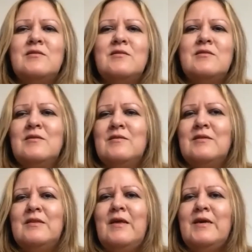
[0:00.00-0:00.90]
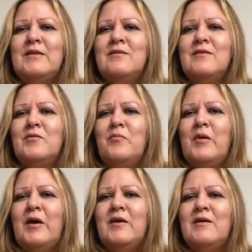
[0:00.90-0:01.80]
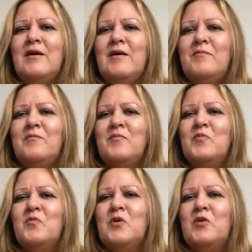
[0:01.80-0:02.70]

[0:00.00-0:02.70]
The light there by where the